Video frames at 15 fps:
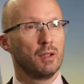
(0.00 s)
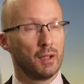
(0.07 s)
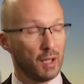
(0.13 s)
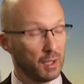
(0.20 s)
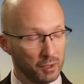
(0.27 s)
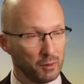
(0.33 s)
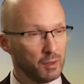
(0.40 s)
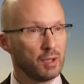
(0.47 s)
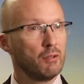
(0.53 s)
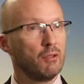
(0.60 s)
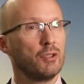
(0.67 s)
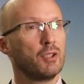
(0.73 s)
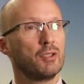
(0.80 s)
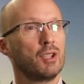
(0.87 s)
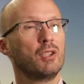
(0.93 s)
I don't think there
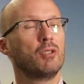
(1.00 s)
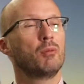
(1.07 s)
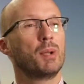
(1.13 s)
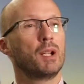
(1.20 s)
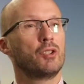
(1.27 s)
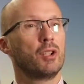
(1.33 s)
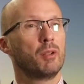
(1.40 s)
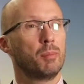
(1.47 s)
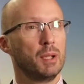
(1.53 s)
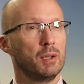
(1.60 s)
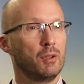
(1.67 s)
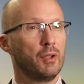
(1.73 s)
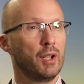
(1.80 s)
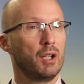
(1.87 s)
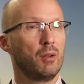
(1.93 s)
is a single magic
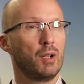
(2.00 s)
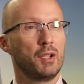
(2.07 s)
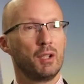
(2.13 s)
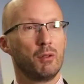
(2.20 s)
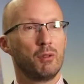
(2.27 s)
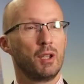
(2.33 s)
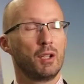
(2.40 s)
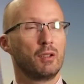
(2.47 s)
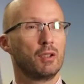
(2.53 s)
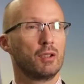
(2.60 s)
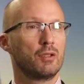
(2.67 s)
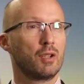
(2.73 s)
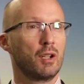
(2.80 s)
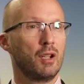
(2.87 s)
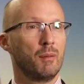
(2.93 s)
pill, no. I don't think
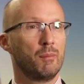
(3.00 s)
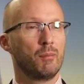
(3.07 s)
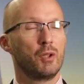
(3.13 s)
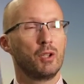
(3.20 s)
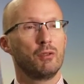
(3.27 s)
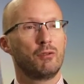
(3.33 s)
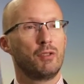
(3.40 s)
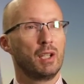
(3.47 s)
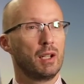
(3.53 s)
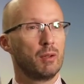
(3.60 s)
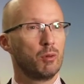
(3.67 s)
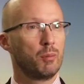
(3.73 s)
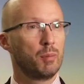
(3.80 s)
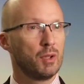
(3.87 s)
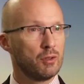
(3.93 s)
that, that
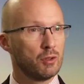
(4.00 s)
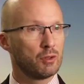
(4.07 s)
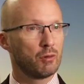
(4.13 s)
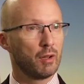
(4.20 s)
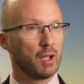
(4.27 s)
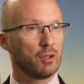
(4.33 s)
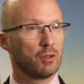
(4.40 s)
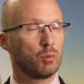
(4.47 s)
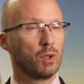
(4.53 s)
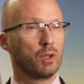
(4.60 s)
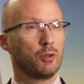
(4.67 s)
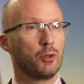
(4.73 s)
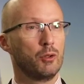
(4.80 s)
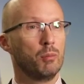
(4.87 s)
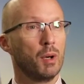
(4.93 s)
fiddling with business rates
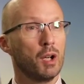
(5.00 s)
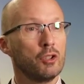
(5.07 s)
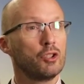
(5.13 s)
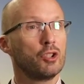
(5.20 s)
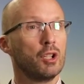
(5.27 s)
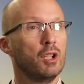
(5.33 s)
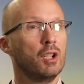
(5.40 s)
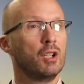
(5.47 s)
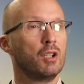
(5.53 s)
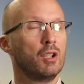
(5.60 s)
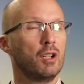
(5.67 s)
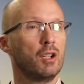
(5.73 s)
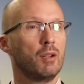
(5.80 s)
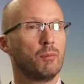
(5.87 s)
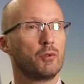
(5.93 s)
will do much
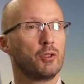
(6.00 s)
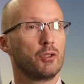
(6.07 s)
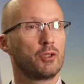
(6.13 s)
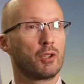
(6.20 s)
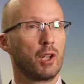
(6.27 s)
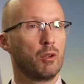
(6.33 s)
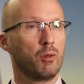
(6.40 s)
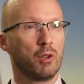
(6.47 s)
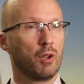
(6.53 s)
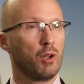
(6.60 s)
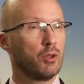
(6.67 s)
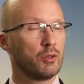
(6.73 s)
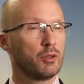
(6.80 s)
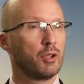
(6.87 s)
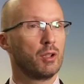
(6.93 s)
to slow the
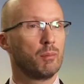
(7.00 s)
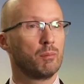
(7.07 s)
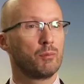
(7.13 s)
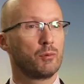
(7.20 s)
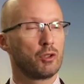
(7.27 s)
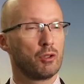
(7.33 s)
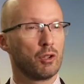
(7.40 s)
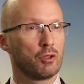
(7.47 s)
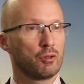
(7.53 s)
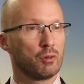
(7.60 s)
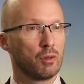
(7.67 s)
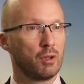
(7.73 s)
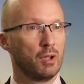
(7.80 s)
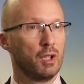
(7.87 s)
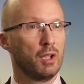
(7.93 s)
long-term
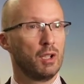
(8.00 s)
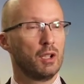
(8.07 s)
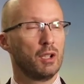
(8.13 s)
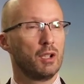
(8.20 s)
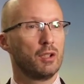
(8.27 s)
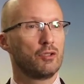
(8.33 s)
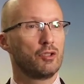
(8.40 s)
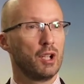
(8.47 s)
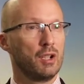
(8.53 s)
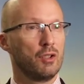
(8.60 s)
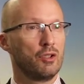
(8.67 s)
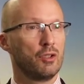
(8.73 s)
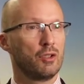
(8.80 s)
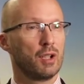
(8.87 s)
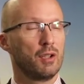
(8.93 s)
structural
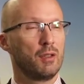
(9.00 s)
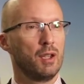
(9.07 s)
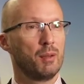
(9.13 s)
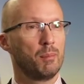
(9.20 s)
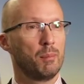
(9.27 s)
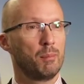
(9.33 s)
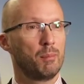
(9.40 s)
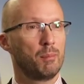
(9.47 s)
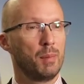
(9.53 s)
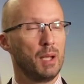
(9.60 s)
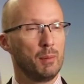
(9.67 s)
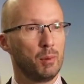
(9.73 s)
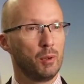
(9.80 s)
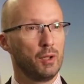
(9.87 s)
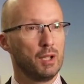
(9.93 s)
changes. I think
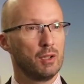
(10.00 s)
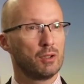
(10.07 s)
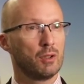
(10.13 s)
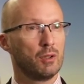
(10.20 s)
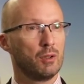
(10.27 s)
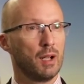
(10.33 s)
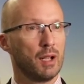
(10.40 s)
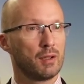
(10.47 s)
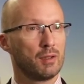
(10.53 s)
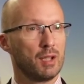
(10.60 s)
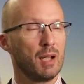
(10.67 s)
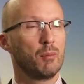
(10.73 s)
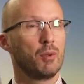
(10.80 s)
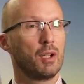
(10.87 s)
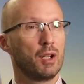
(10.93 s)
people need to
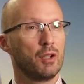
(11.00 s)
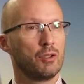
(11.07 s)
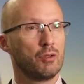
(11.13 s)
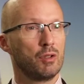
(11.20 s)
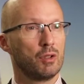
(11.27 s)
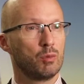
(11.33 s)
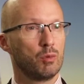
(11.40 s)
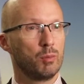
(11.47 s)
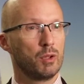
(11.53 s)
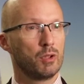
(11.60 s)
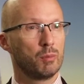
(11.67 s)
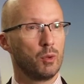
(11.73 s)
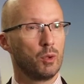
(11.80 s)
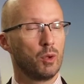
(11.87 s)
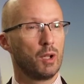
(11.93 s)
accept that high streets will be
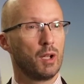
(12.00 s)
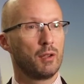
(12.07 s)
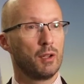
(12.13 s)
smaller.